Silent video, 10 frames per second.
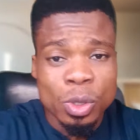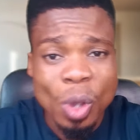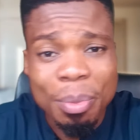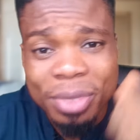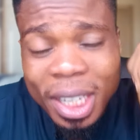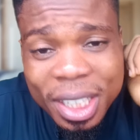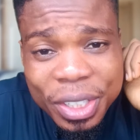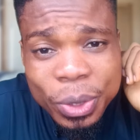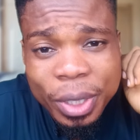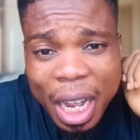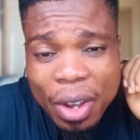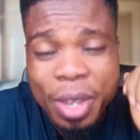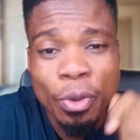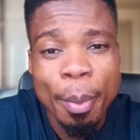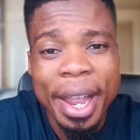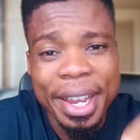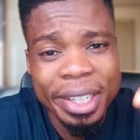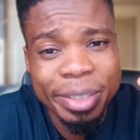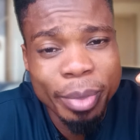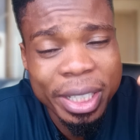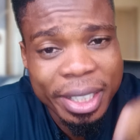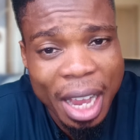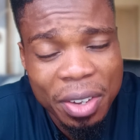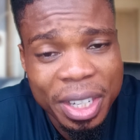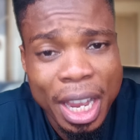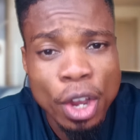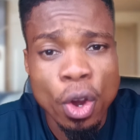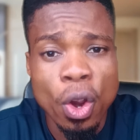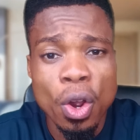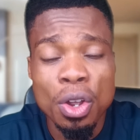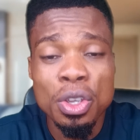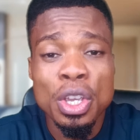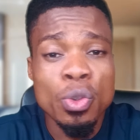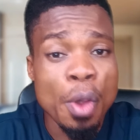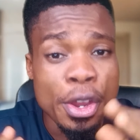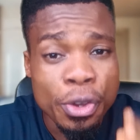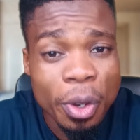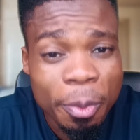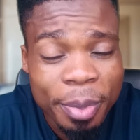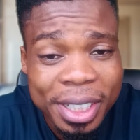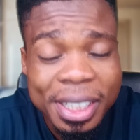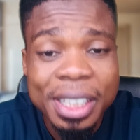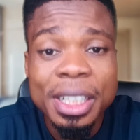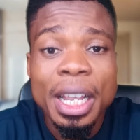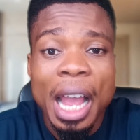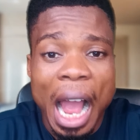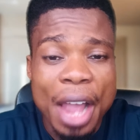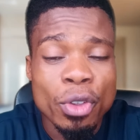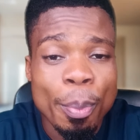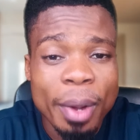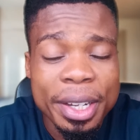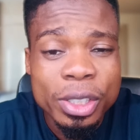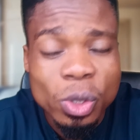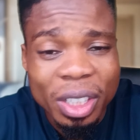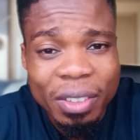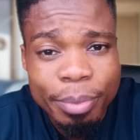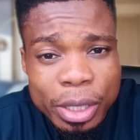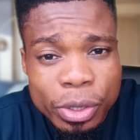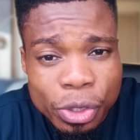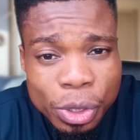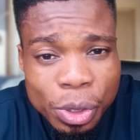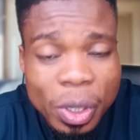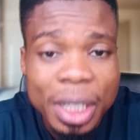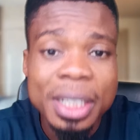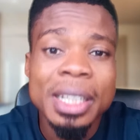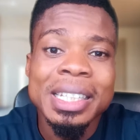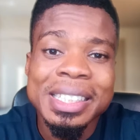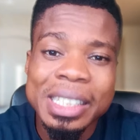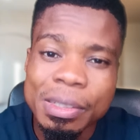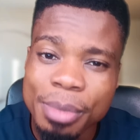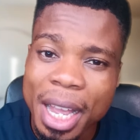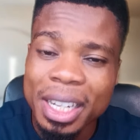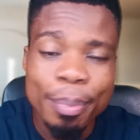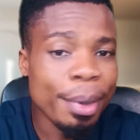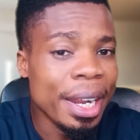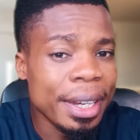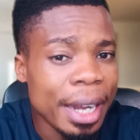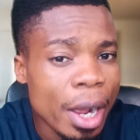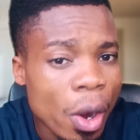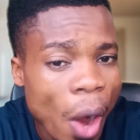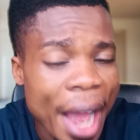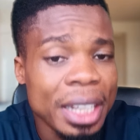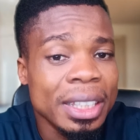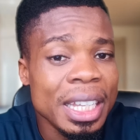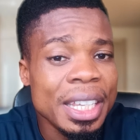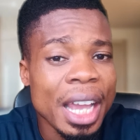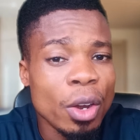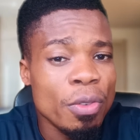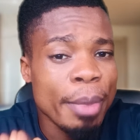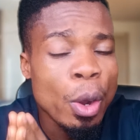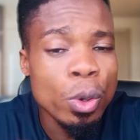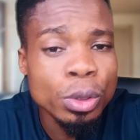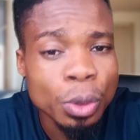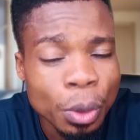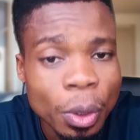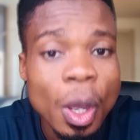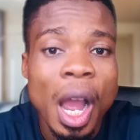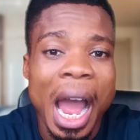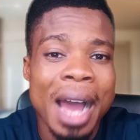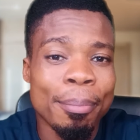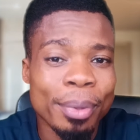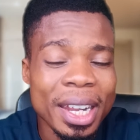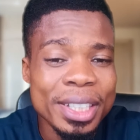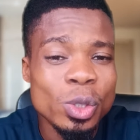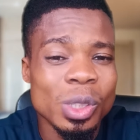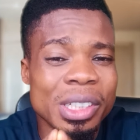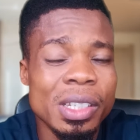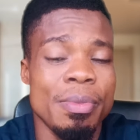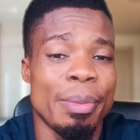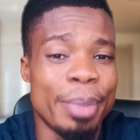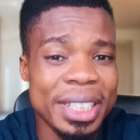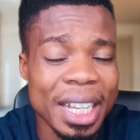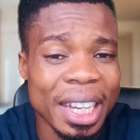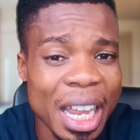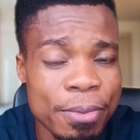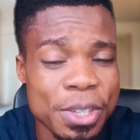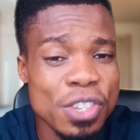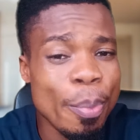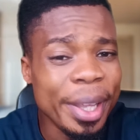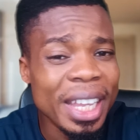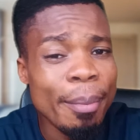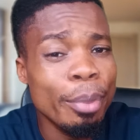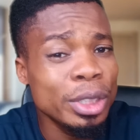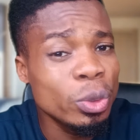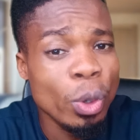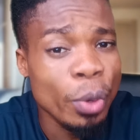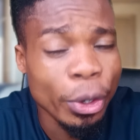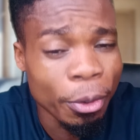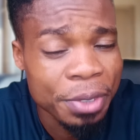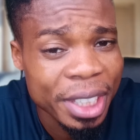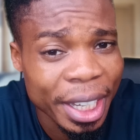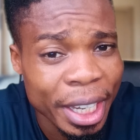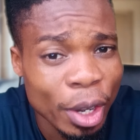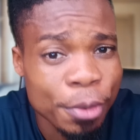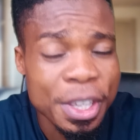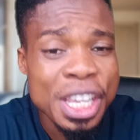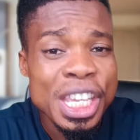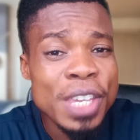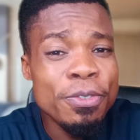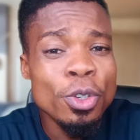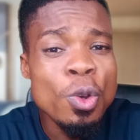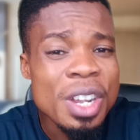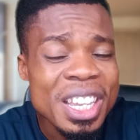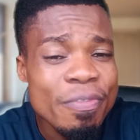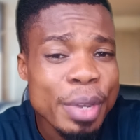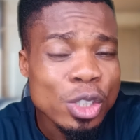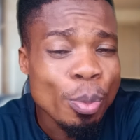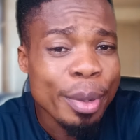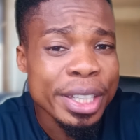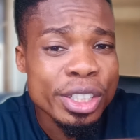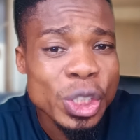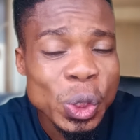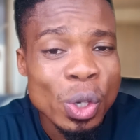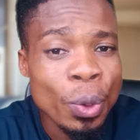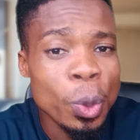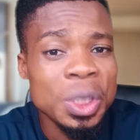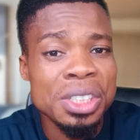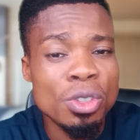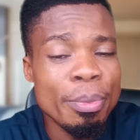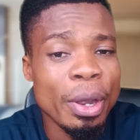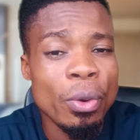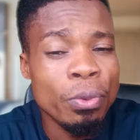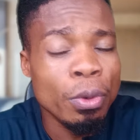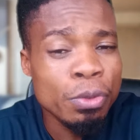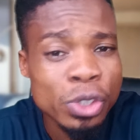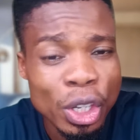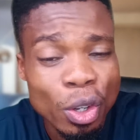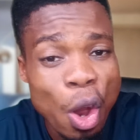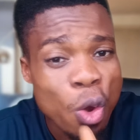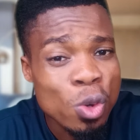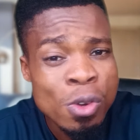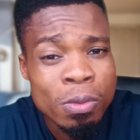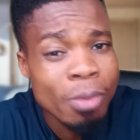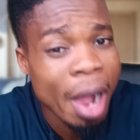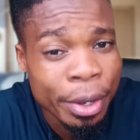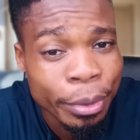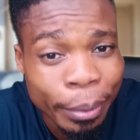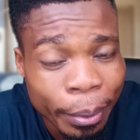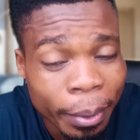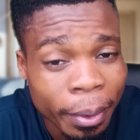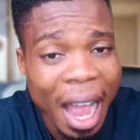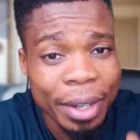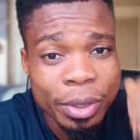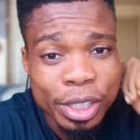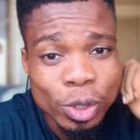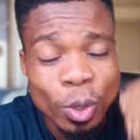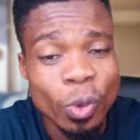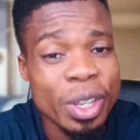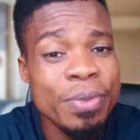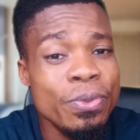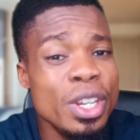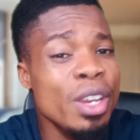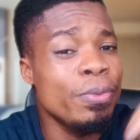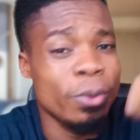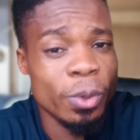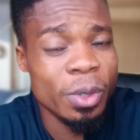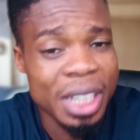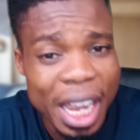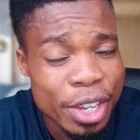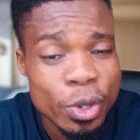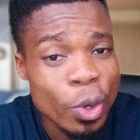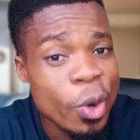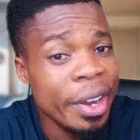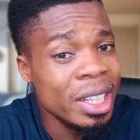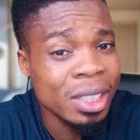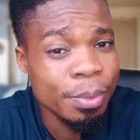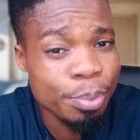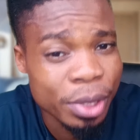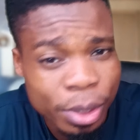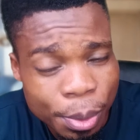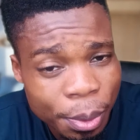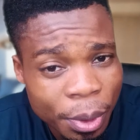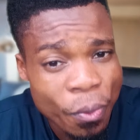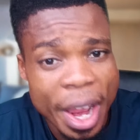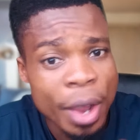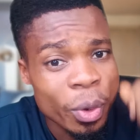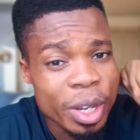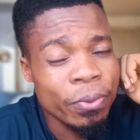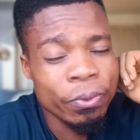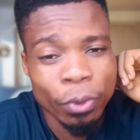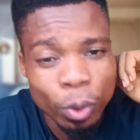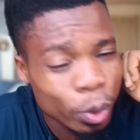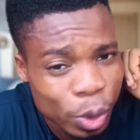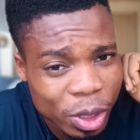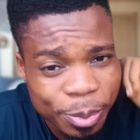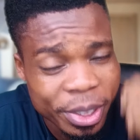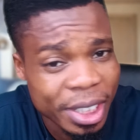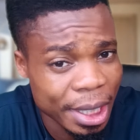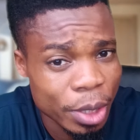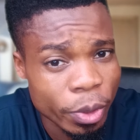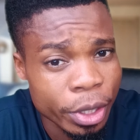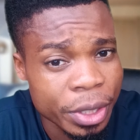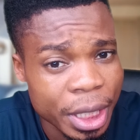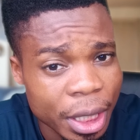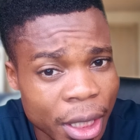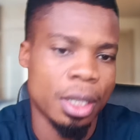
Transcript: So I'm telling you now, if you're my age mate out there, or you're a young person and you're planning to give birth to children, see me at the plan now, at the take care of my own, no, I'm planning to give them a better life. If better bond the one way, go fit take care of. If you go give birth to plenty children, we will disturb my own for future. Now go buy you. I know the joke, even if you die, you know, rest in peace. So fire will follow your spirit anywhere you did.